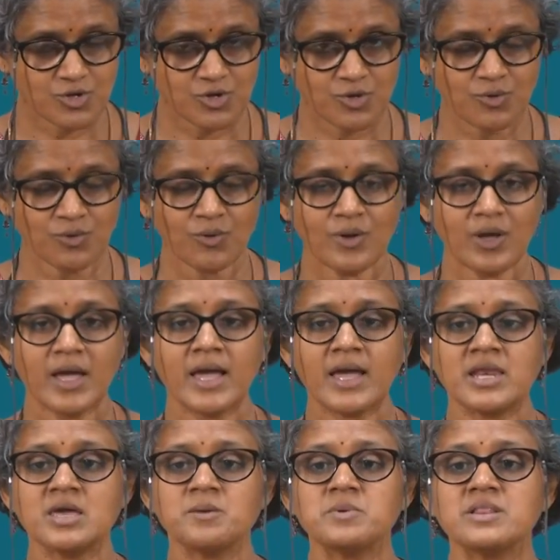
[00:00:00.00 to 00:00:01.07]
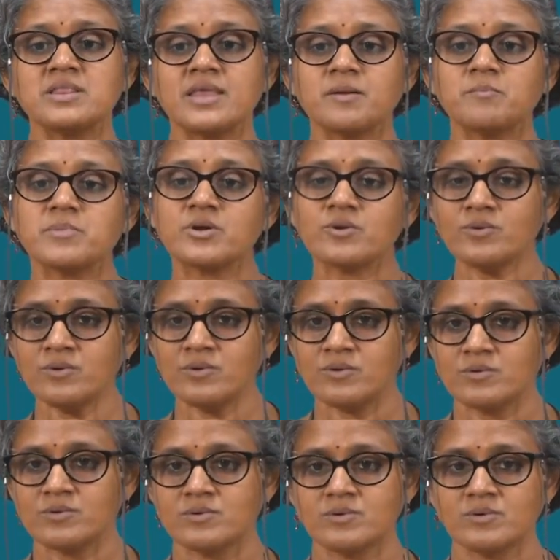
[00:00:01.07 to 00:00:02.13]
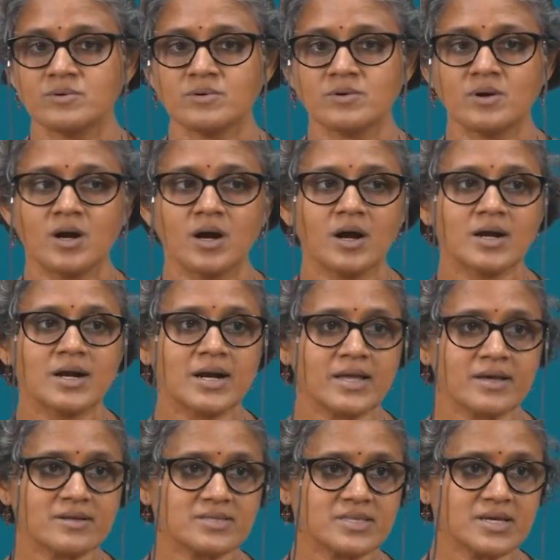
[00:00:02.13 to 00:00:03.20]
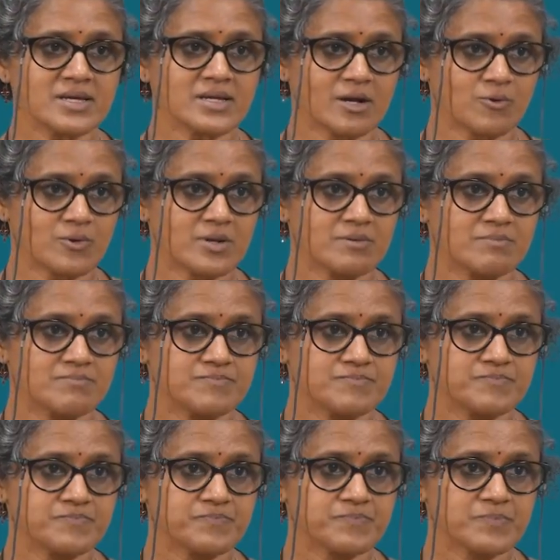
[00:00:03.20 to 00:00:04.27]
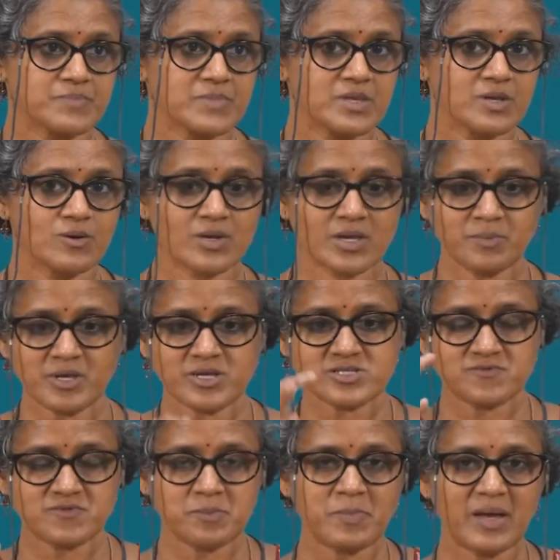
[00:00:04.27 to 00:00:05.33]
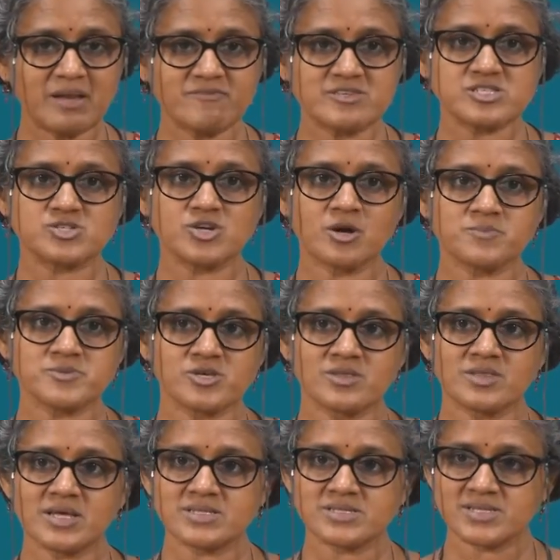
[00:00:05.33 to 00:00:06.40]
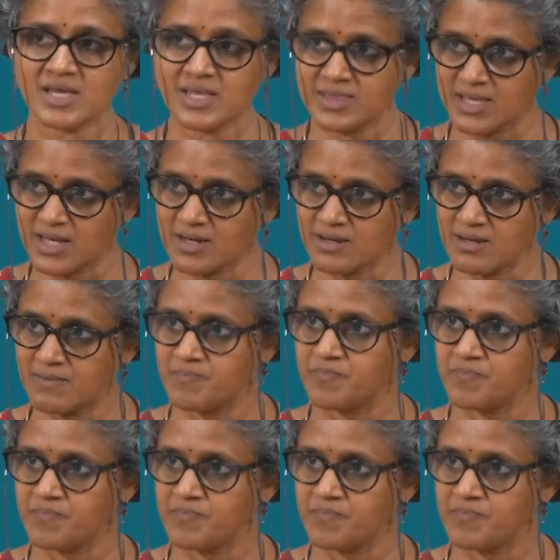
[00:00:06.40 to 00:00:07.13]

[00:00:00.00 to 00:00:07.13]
to enable them to clear the ground okay, because if the pelvis drops on that side then